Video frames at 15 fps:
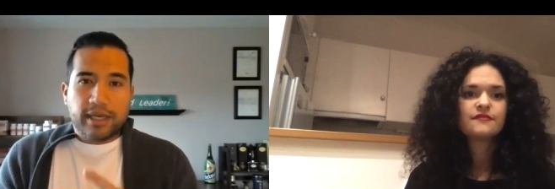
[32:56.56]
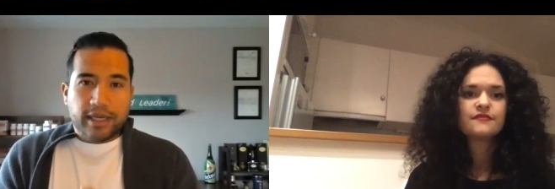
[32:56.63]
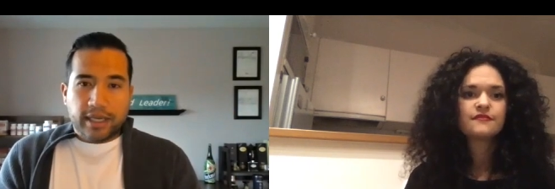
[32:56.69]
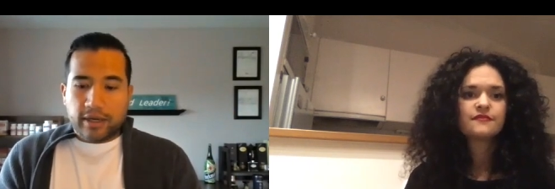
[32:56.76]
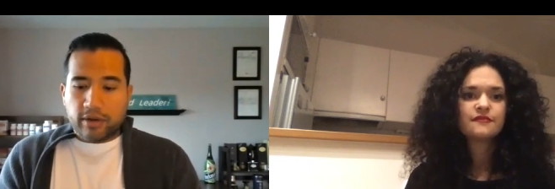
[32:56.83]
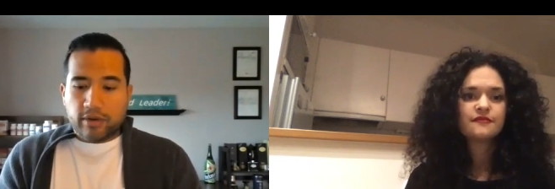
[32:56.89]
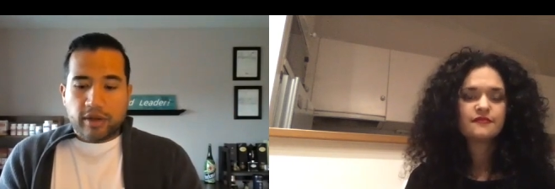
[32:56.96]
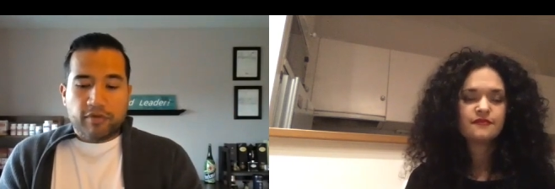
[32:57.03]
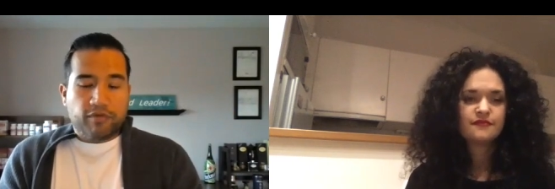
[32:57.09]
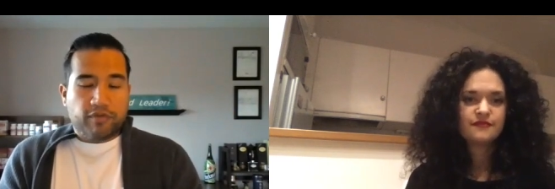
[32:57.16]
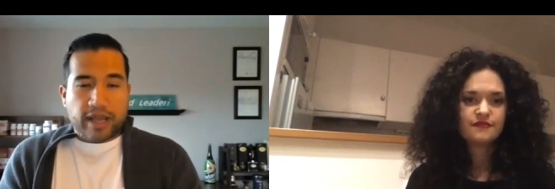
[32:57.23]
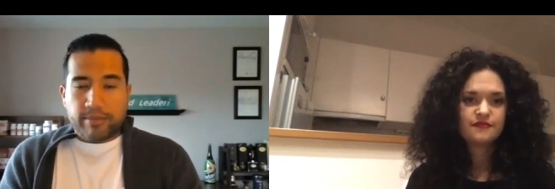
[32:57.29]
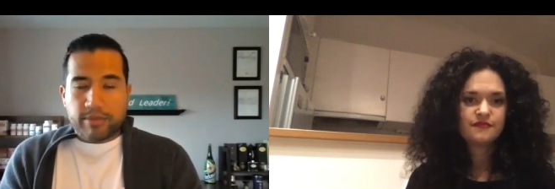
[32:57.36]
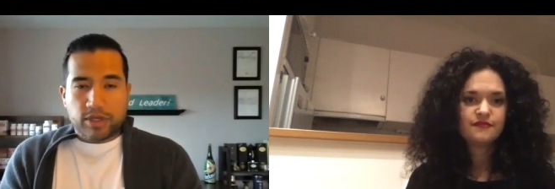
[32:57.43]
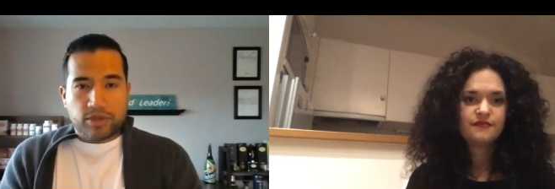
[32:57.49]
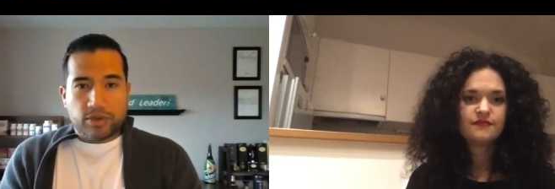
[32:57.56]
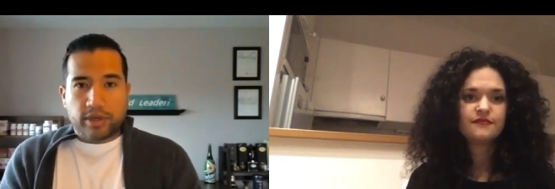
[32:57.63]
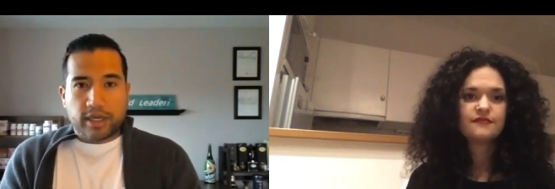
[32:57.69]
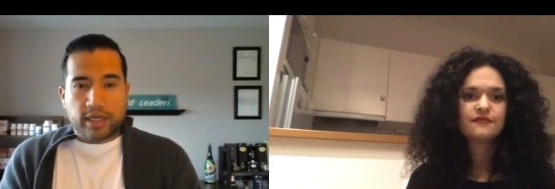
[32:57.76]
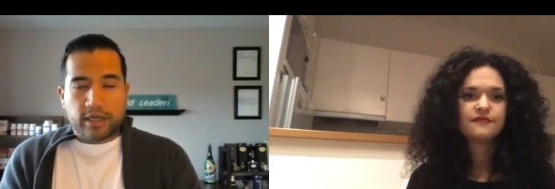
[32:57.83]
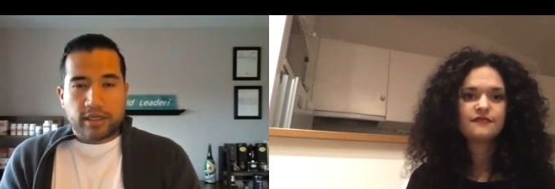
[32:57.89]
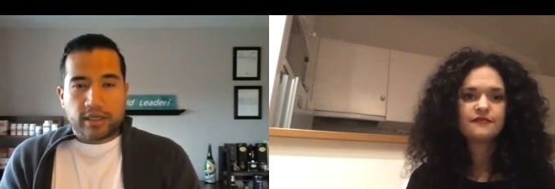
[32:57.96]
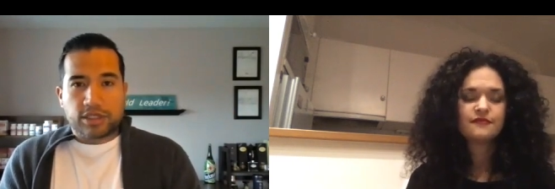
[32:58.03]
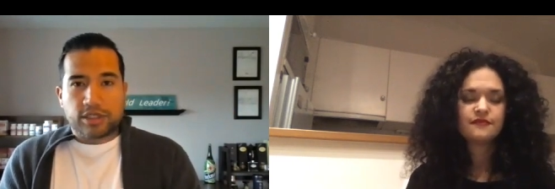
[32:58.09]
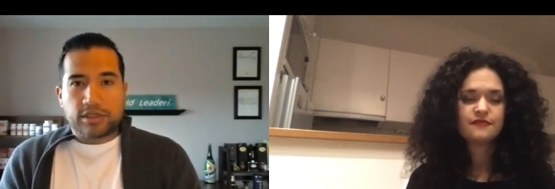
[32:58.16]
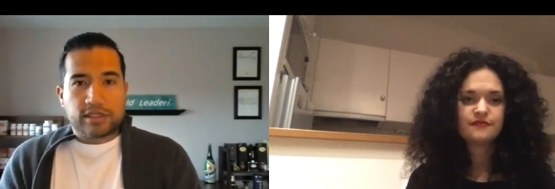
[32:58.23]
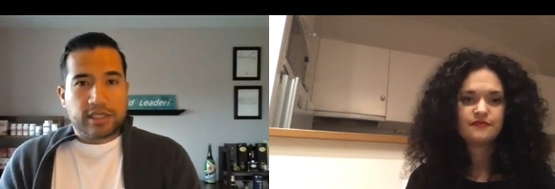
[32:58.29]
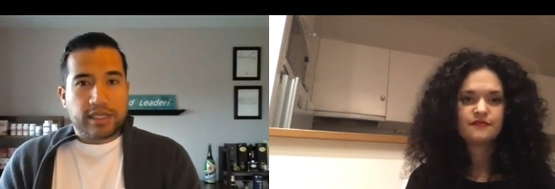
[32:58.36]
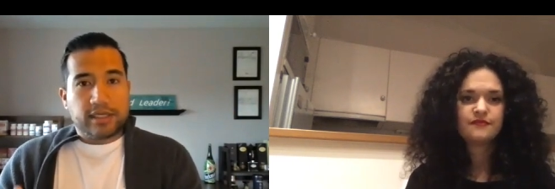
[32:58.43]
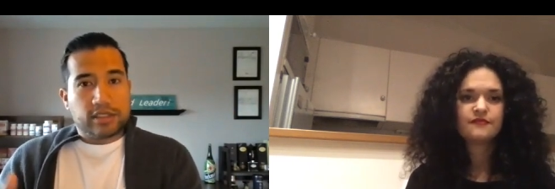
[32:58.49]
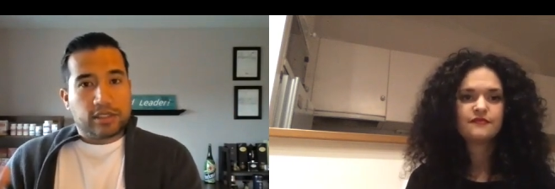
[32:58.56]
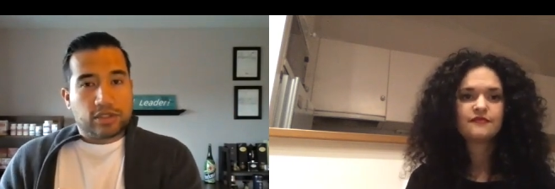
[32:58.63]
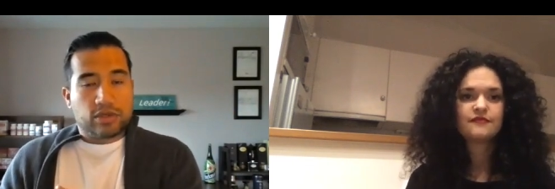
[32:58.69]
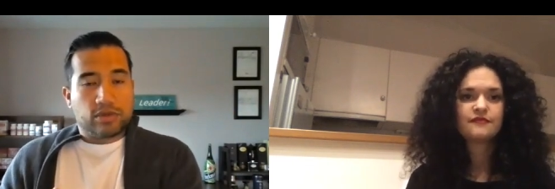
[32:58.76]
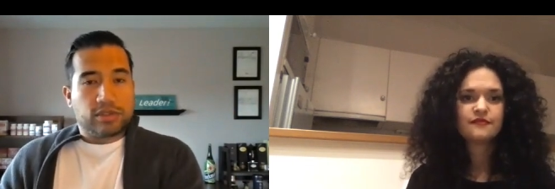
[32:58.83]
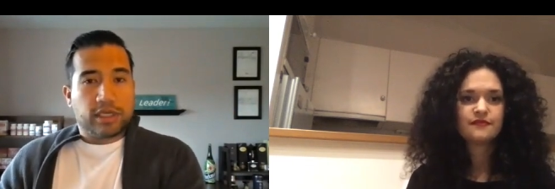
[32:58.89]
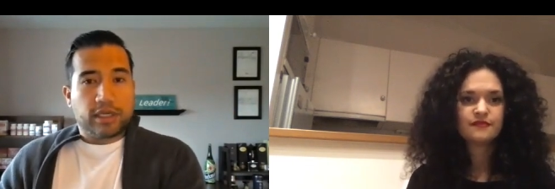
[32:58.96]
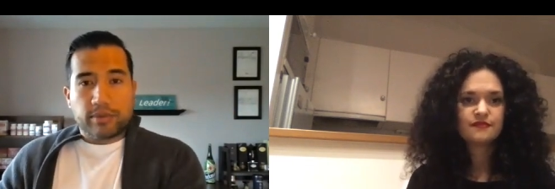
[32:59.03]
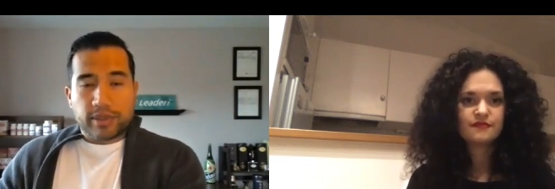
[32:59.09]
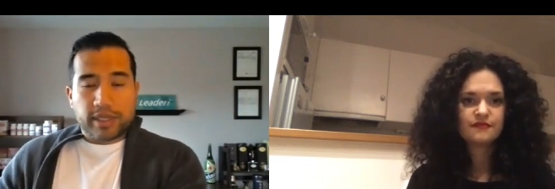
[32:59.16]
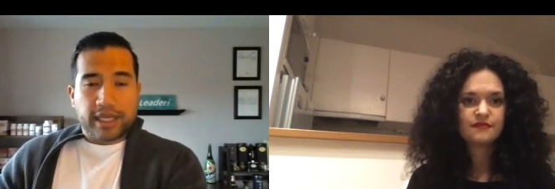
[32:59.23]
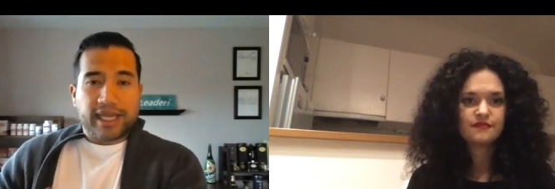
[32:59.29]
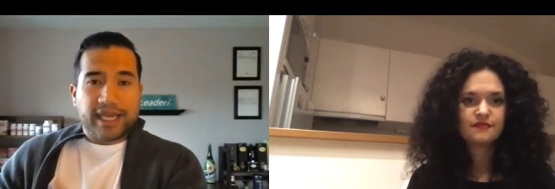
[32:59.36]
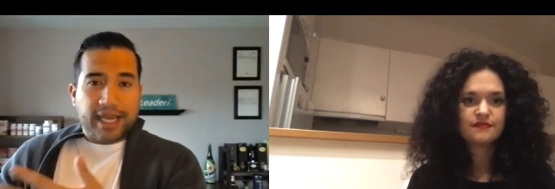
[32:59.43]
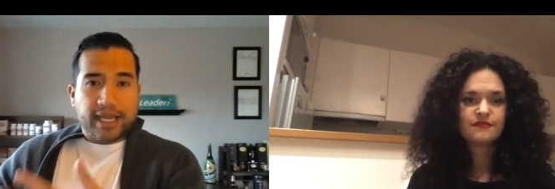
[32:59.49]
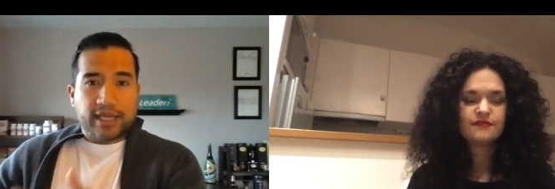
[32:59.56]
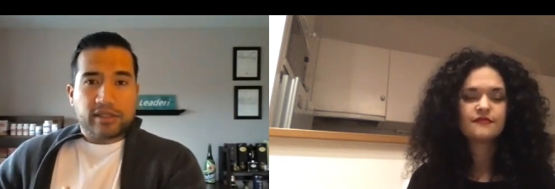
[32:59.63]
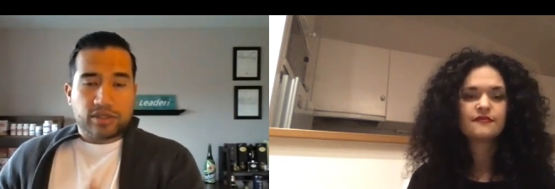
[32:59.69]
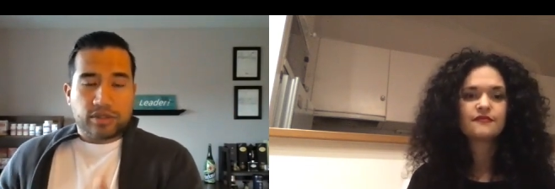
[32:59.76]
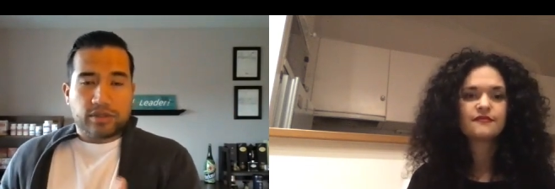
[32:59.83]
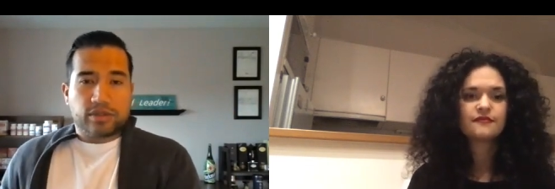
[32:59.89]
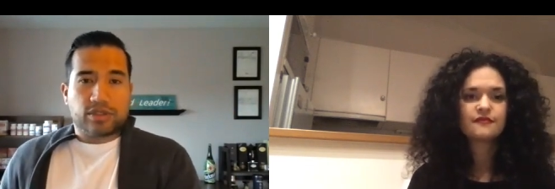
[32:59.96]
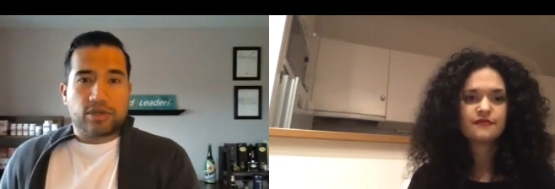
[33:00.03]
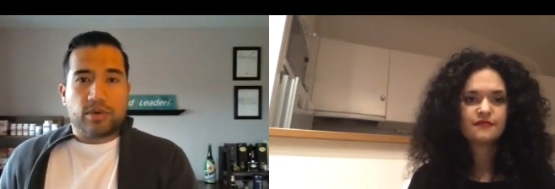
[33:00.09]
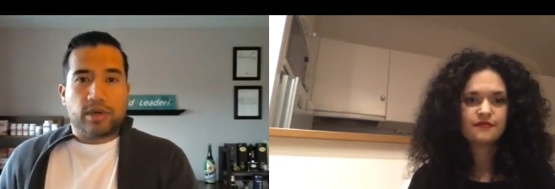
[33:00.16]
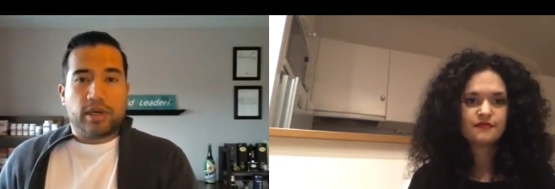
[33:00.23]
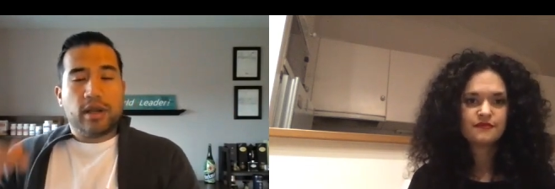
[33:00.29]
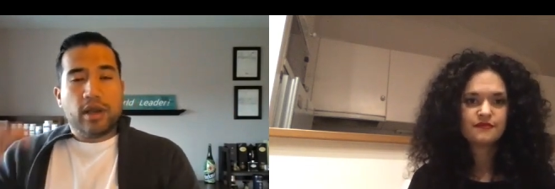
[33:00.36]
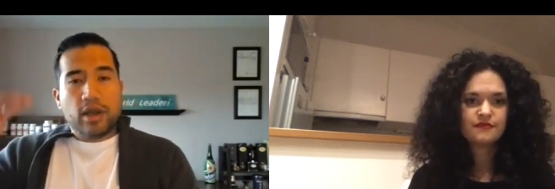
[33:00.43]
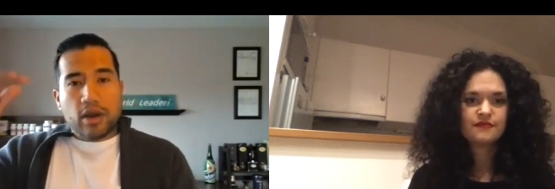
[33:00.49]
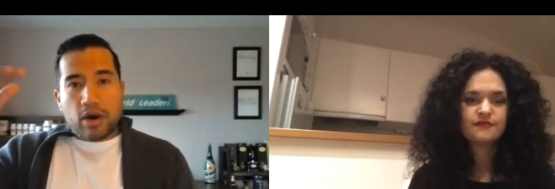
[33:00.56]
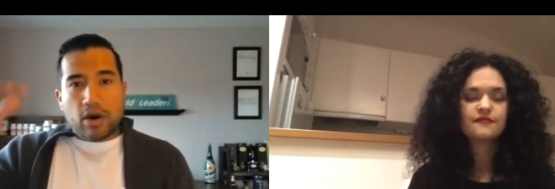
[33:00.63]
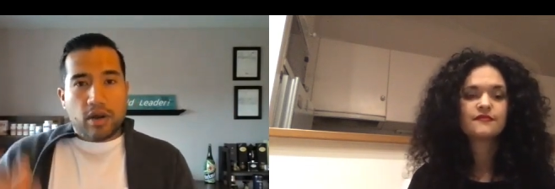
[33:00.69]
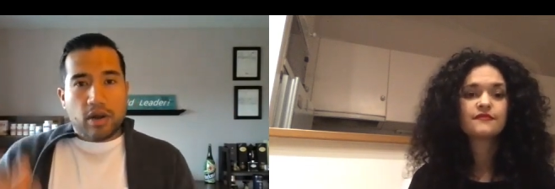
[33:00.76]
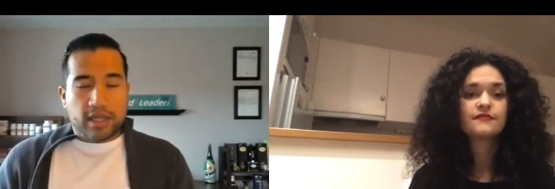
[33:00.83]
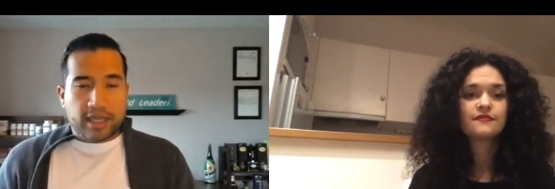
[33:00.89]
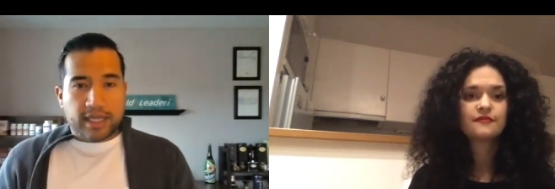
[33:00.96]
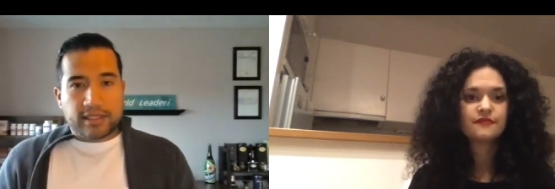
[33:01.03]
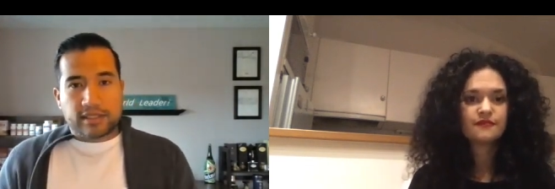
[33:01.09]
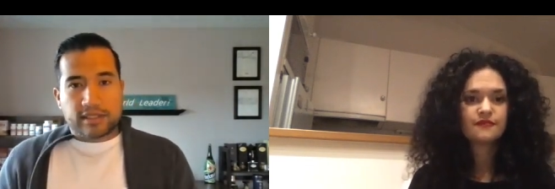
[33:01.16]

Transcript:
Speaker 1: you know, inflammatory conditions, things associated with like cancer and so on all of that